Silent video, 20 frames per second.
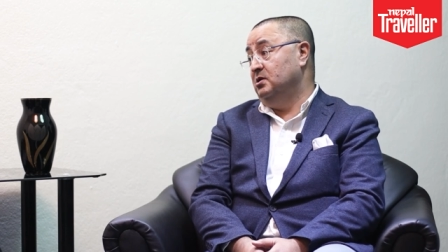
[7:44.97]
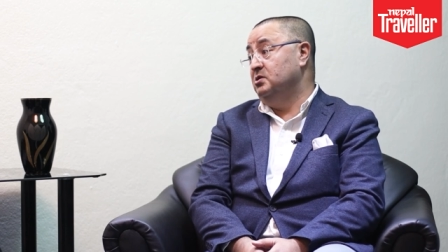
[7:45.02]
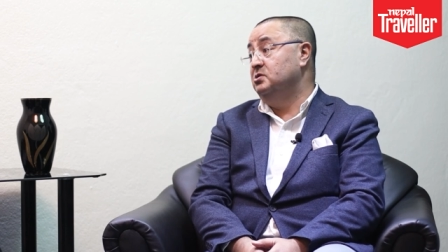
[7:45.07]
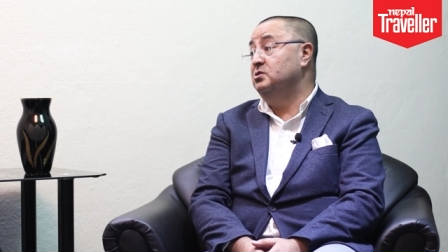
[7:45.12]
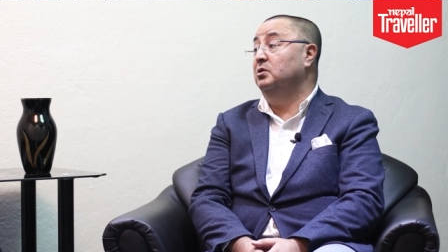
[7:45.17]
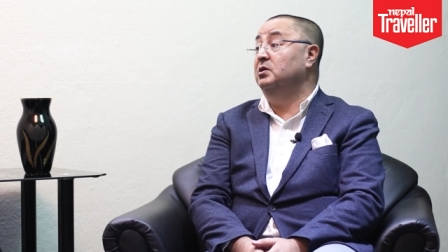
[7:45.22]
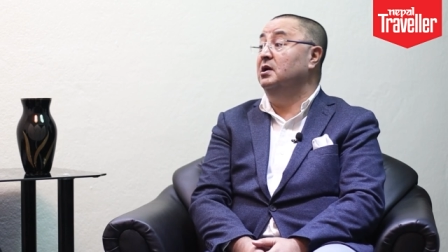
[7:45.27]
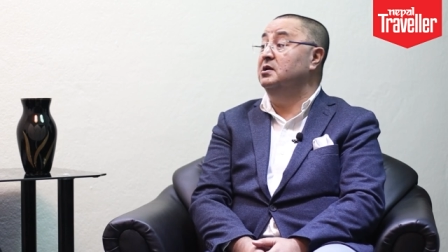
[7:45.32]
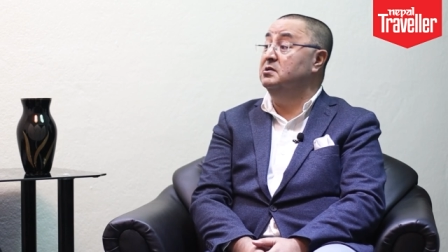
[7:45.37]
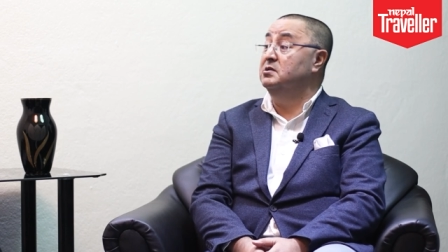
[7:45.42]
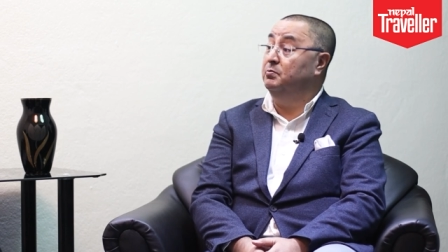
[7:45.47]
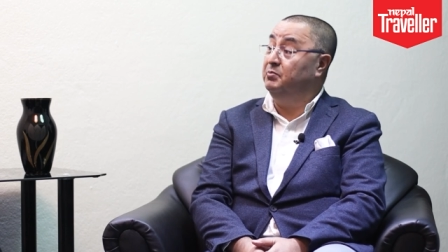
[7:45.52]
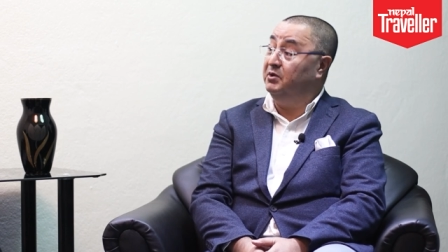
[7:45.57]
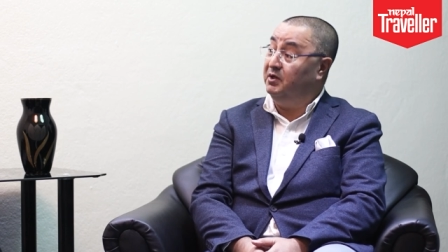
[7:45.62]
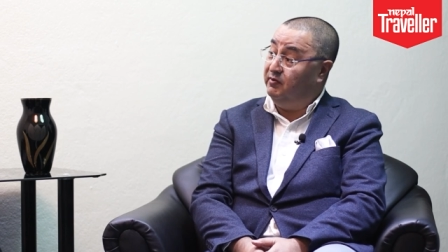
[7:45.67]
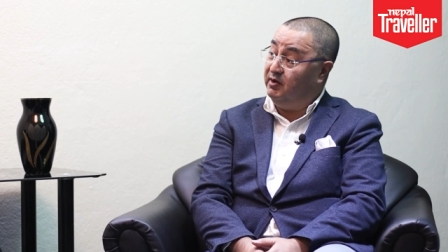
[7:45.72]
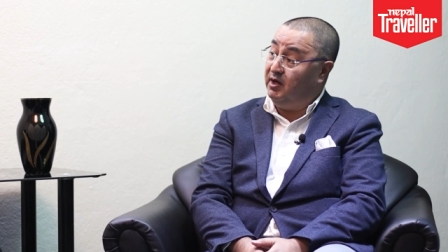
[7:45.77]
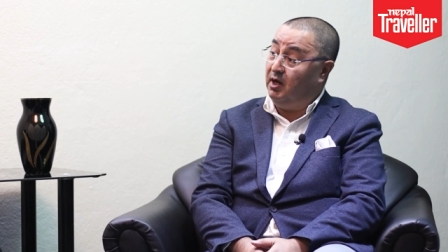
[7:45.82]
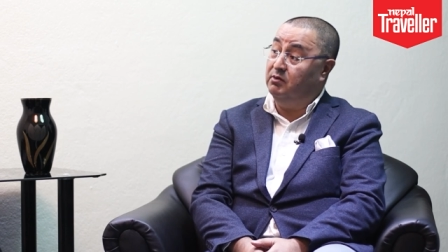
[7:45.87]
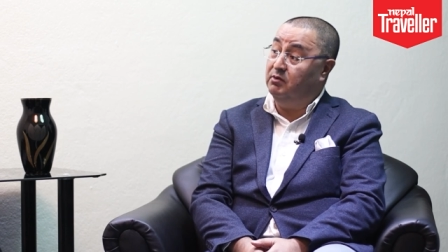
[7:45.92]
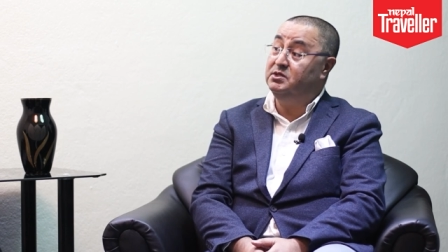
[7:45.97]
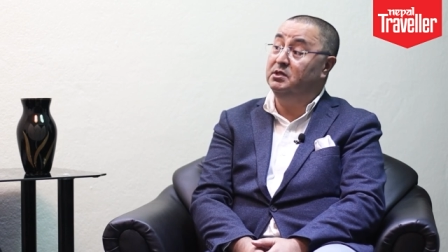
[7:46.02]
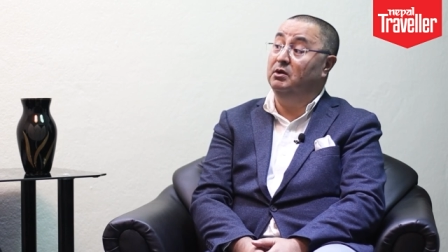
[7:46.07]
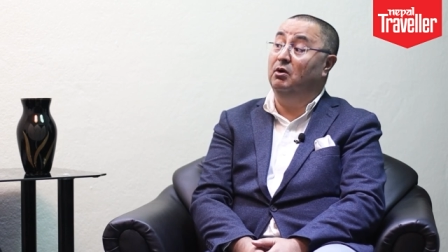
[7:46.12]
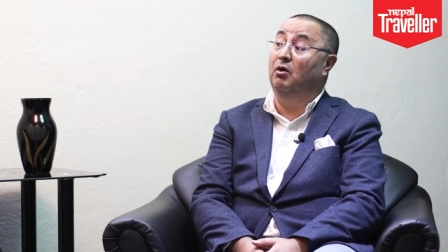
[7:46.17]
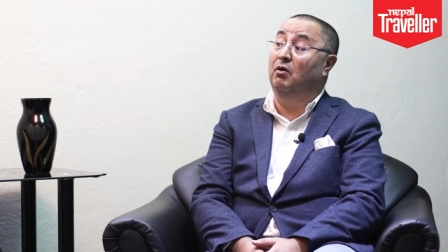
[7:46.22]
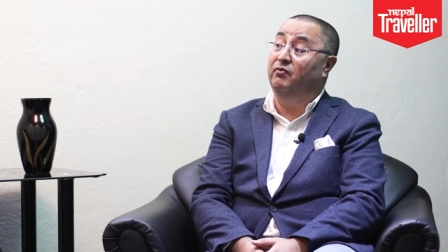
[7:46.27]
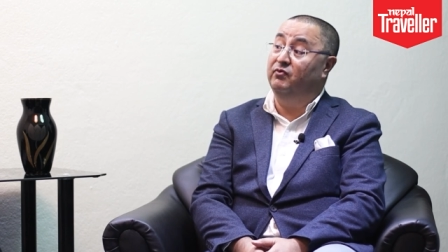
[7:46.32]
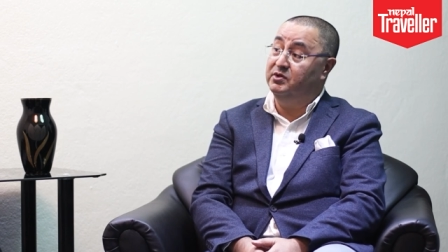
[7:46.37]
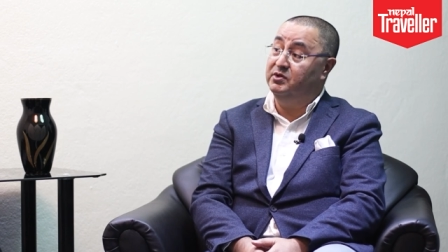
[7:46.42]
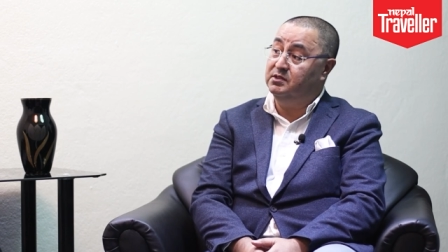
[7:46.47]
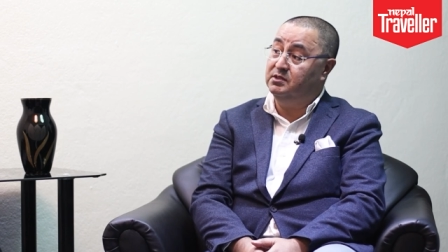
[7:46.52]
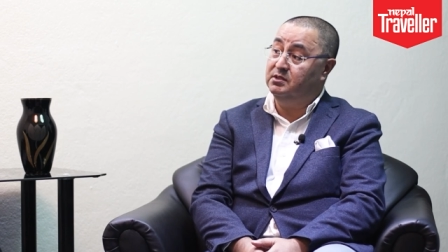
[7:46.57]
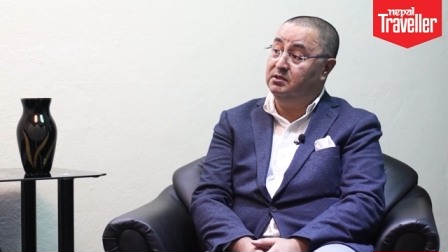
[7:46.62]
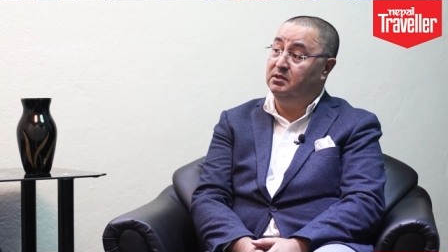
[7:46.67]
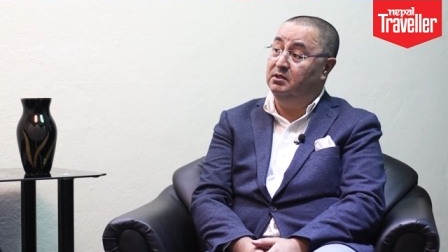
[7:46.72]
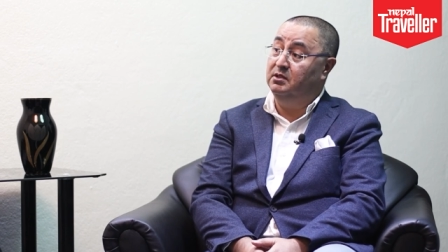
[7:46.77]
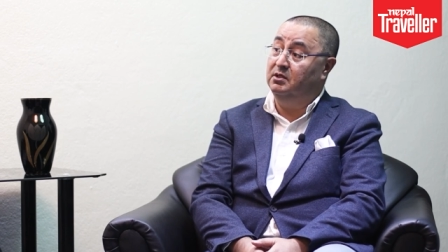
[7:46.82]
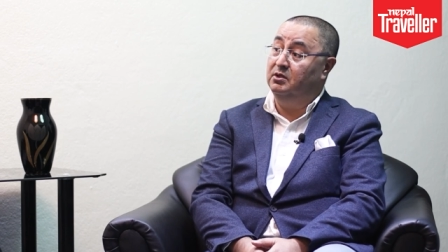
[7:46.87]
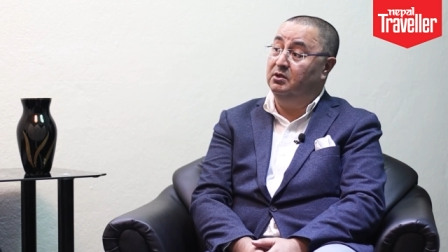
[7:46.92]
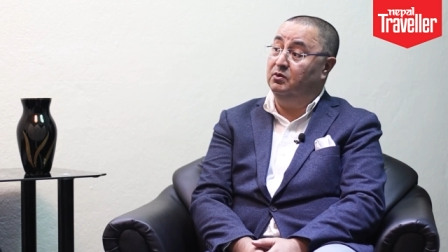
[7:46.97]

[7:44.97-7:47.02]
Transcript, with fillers: So there's a Privy Council office